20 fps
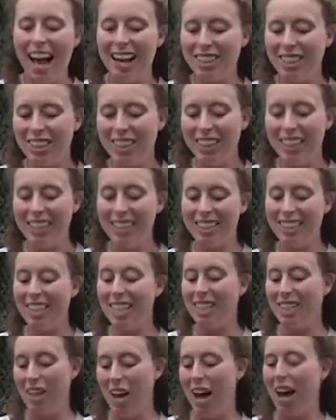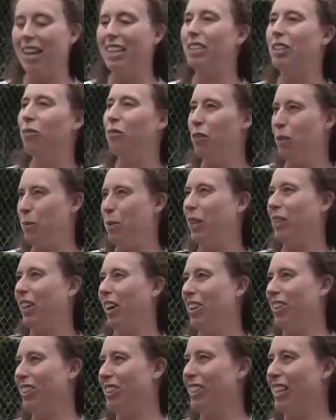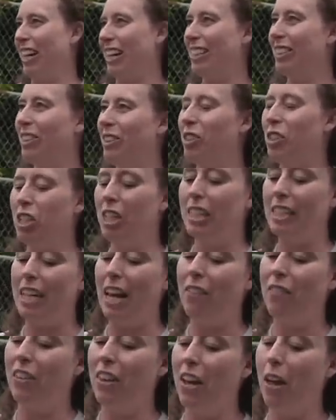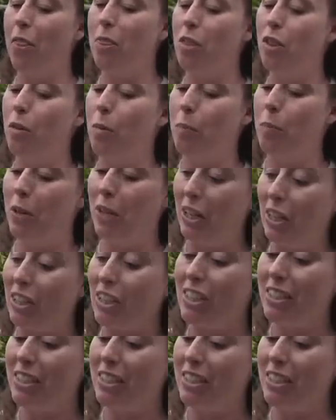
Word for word: Actually, it's, it's not. It's a female garter snake. So uh-huh. she's definitely on the bigger